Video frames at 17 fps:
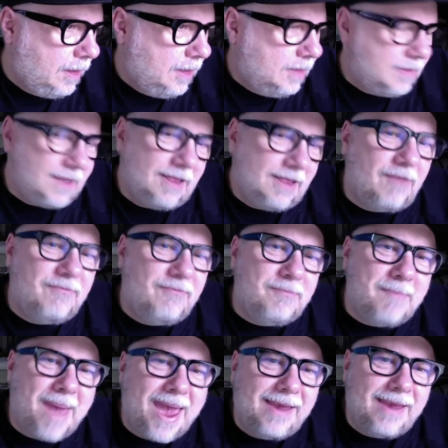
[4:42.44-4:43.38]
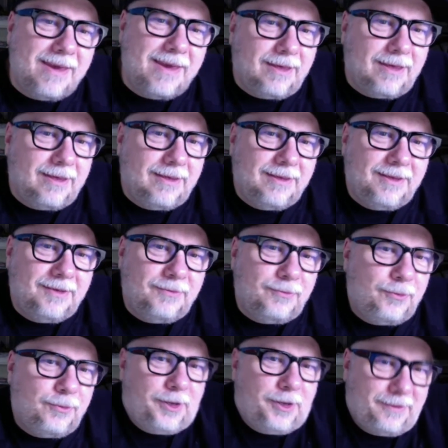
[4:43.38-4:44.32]
they love manga,
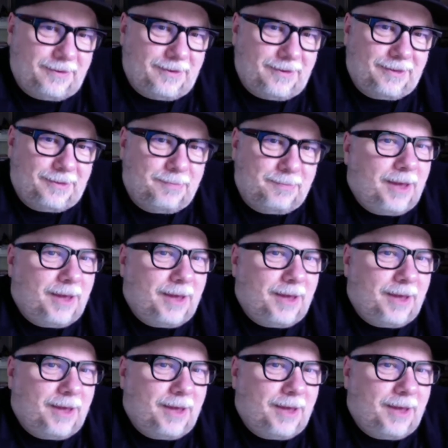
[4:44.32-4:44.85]
for instance.